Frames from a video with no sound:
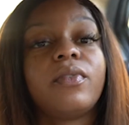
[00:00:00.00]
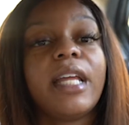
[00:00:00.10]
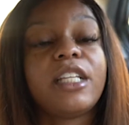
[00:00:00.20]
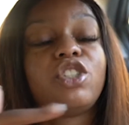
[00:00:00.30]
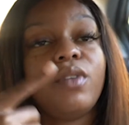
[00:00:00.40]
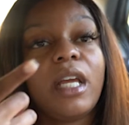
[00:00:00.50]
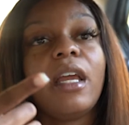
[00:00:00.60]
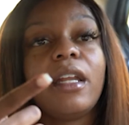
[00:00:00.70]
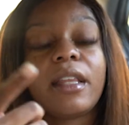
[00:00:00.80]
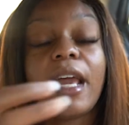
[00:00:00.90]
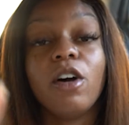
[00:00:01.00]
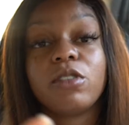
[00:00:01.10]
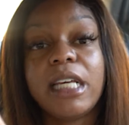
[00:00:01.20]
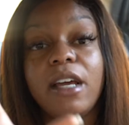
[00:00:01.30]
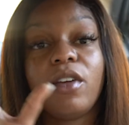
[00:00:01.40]
that you need, that they gonna
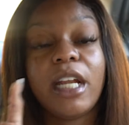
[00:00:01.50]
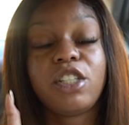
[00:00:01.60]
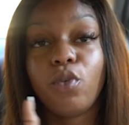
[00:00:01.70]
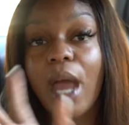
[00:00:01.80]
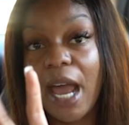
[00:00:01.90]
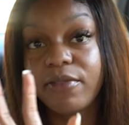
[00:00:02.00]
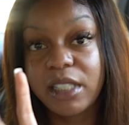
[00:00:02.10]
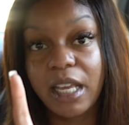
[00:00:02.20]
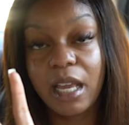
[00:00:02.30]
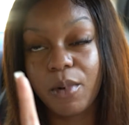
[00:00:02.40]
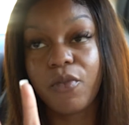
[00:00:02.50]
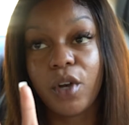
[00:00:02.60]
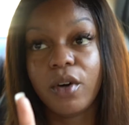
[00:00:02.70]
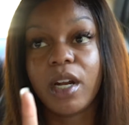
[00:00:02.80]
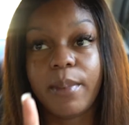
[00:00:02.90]
tell you that you have to get
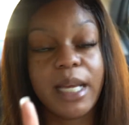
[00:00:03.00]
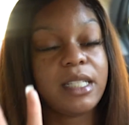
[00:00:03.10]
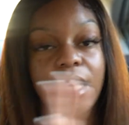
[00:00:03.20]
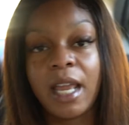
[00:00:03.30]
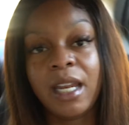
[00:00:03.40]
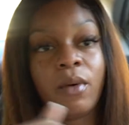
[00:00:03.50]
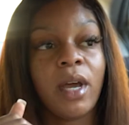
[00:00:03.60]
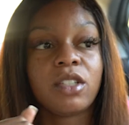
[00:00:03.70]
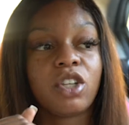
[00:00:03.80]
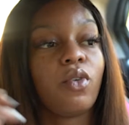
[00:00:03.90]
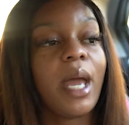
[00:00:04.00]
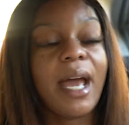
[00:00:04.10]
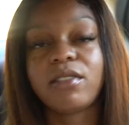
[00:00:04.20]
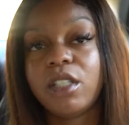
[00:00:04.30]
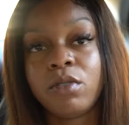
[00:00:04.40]
before you go to basic anyway. So you
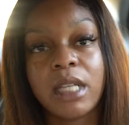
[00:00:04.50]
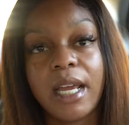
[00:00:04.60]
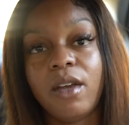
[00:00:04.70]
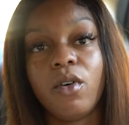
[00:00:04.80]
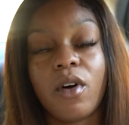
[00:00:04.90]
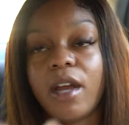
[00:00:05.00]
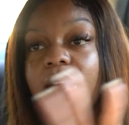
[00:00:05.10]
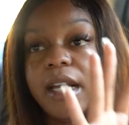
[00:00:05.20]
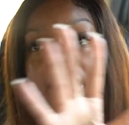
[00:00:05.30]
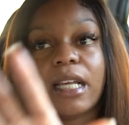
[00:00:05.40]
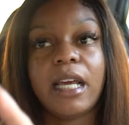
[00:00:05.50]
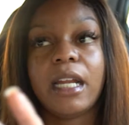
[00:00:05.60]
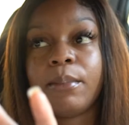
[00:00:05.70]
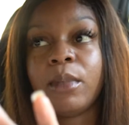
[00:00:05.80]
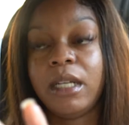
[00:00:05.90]
have to use that Eagle card. You can't save
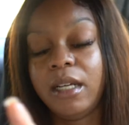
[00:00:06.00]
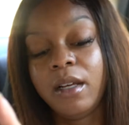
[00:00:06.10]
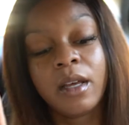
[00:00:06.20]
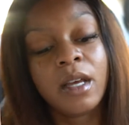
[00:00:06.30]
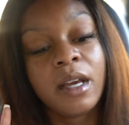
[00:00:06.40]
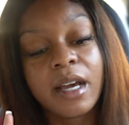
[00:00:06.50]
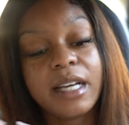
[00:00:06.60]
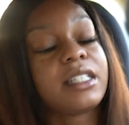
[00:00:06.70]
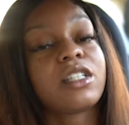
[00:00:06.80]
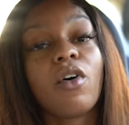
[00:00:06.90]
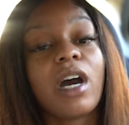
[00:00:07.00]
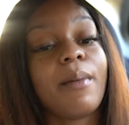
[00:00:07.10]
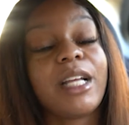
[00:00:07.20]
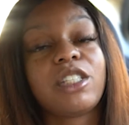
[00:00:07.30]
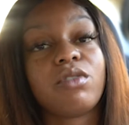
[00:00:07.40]
that money, cause it's gonna
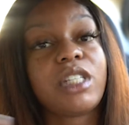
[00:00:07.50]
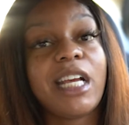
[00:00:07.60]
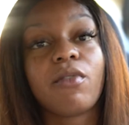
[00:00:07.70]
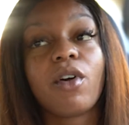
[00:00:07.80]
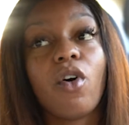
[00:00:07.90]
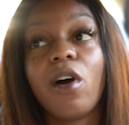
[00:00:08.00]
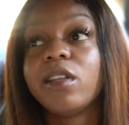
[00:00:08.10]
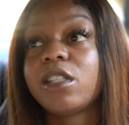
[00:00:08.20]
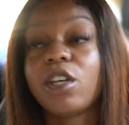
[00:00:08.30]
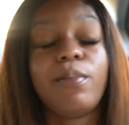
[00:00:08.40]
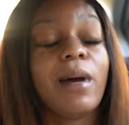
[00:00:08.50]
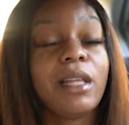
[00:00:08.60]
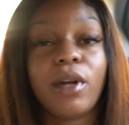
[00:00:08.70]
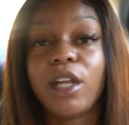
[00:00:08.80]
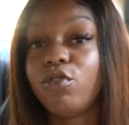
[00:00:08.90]
come out your check regardless. So you
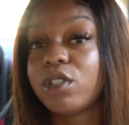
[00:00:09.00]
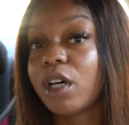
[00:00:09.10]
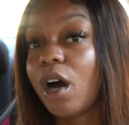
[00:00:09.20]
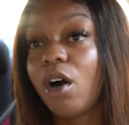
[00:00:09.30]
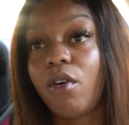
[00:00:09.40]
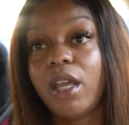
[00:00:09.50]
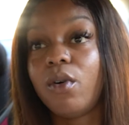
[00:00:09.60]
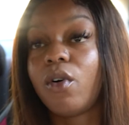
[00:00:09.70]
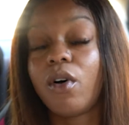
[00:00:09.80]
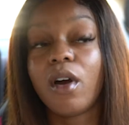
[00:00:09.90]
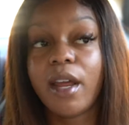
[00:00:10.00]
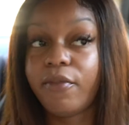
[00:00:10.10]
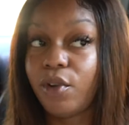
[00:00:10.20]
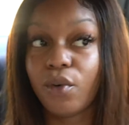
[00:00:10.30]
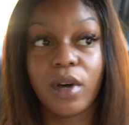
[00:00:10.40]
probably want to use the whole Eagle card,
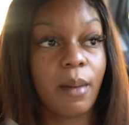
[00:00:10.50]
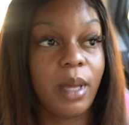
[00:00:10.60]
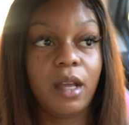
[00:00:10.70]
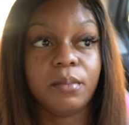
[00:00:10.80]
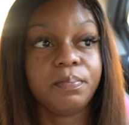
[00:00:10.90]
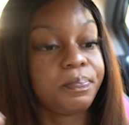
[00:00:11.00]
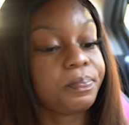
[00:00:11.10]
if you know what I mean.